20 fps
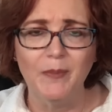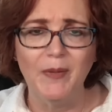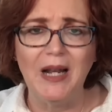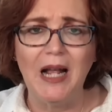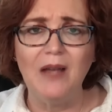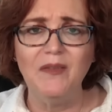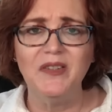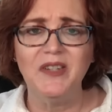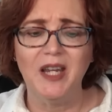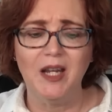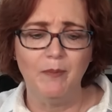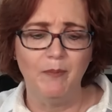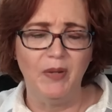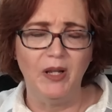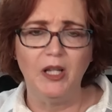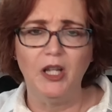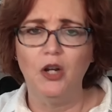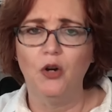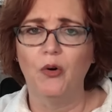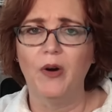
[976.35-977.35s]
I mean, I've seen
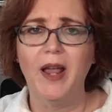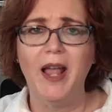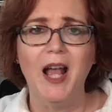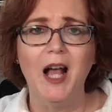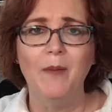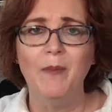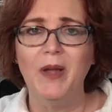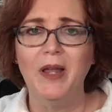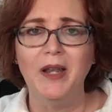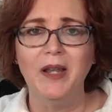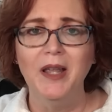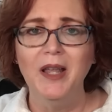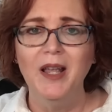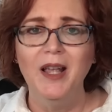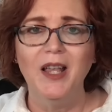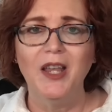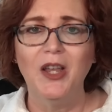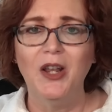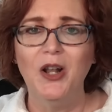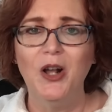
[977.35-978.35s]
Billy Graham and,
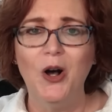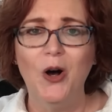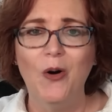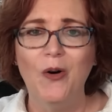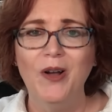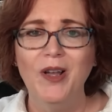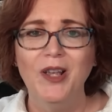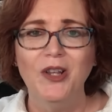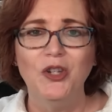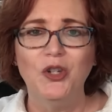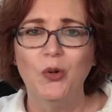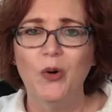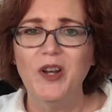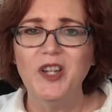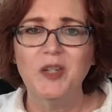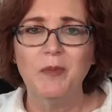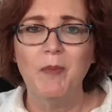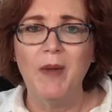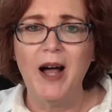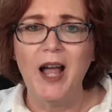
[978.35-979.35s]
you know,
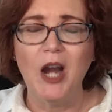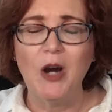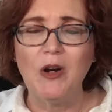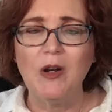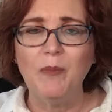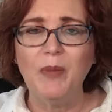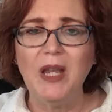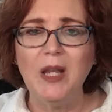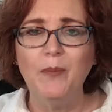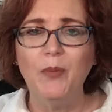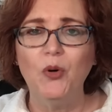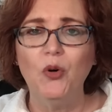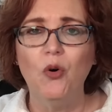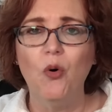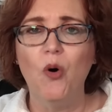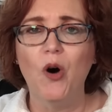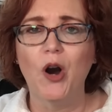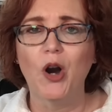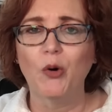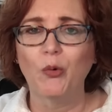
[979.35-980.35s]
Joyce Meyer and people
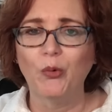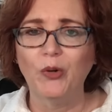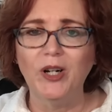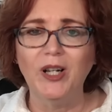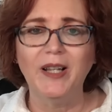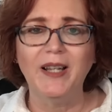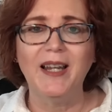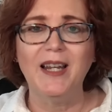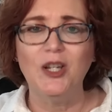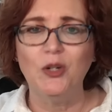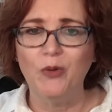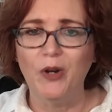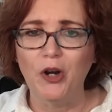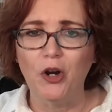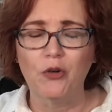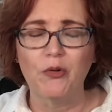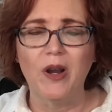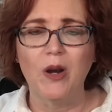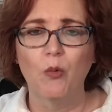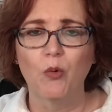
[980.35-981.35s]
who are really doing
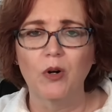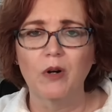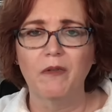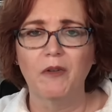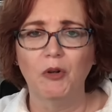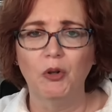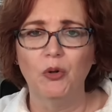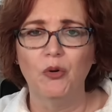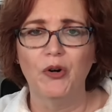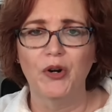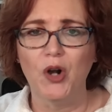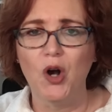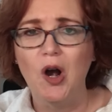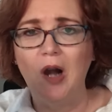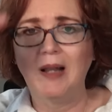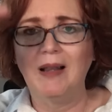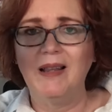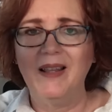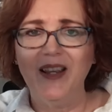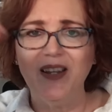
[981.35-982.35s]
great work for the Lord
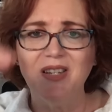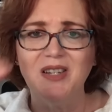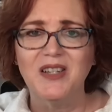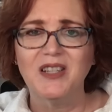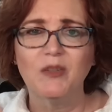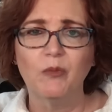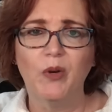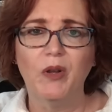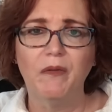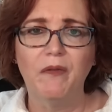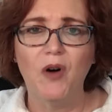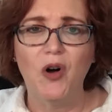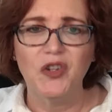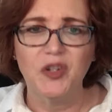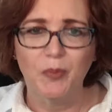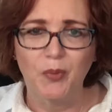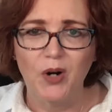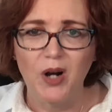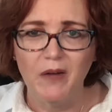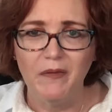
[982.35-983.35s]
on lists with
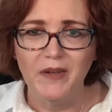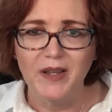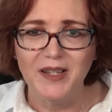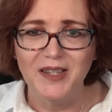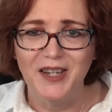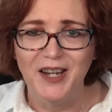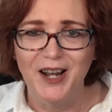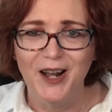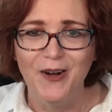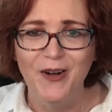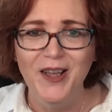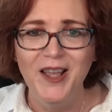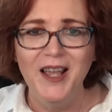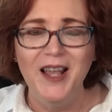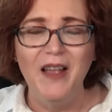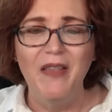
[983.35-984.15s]
false prophets, you know.